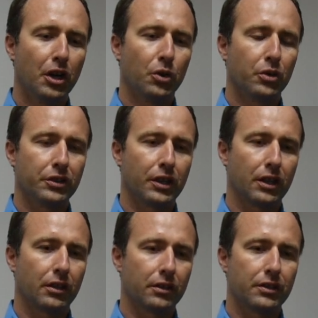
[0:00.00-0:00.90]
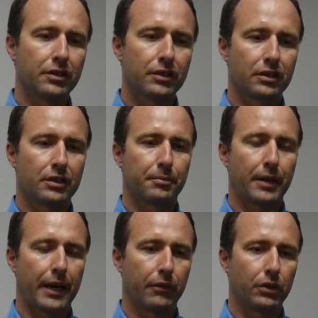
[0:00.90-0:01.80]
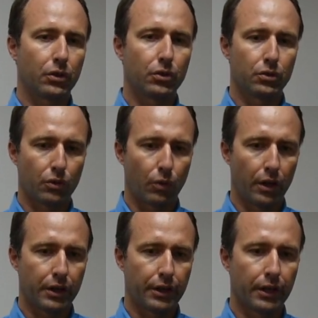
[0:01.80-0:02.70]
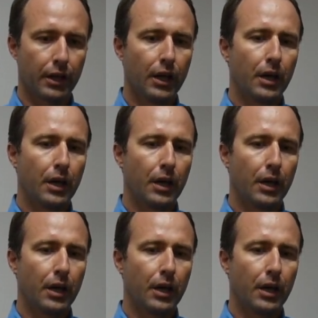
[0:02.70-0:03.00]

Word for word: who is a consistent supplier with good quality.